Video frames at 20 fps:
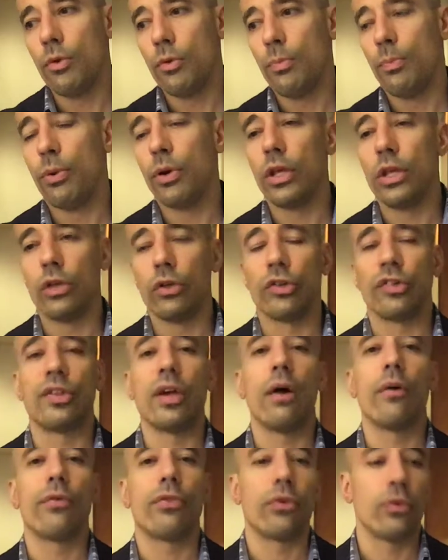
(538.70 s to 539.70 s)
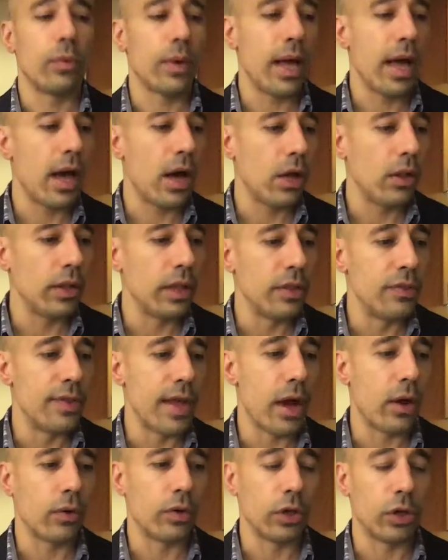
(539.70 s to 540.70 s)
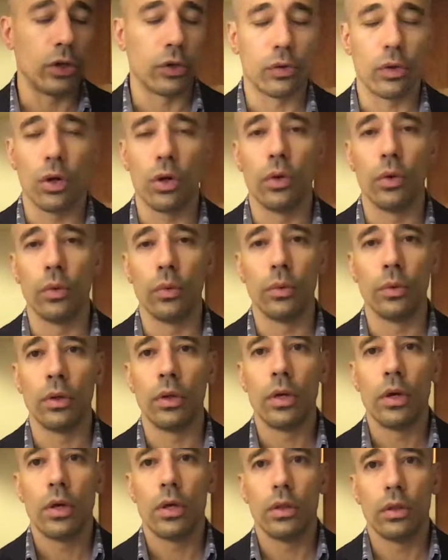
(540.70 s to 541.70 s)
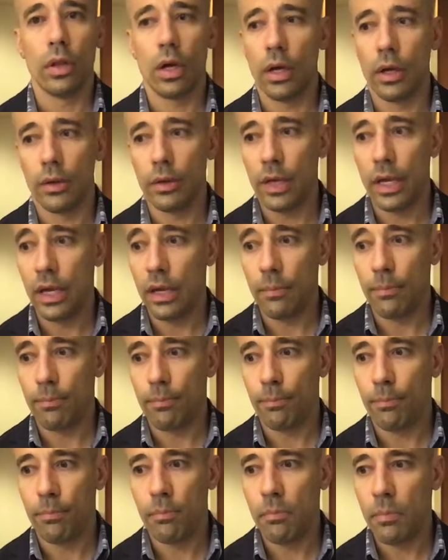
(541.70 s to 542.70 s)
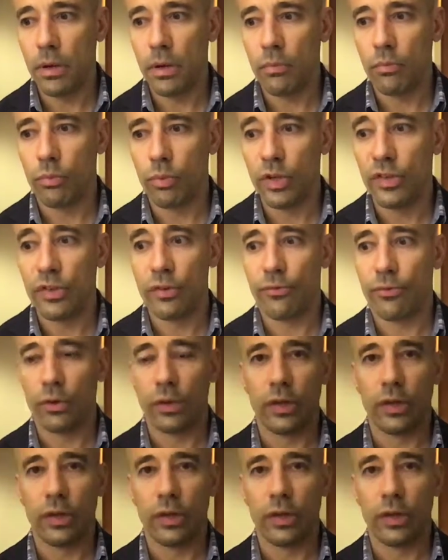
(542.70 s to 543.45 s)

putting yourself through hell and doubting your own reason for